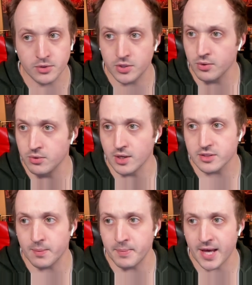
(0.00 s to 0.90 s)
too
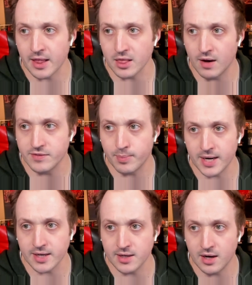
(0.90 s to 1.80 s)
does the man loved
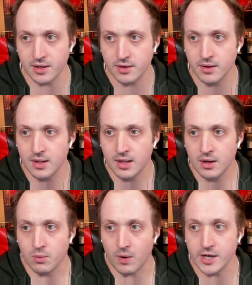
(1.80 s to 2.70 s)
by none.
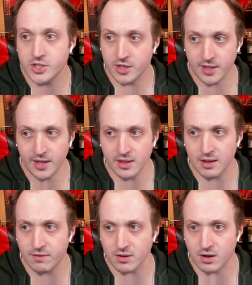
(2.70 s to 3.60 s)
Why should he
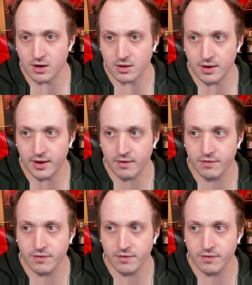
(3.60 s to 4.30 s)
live a long life?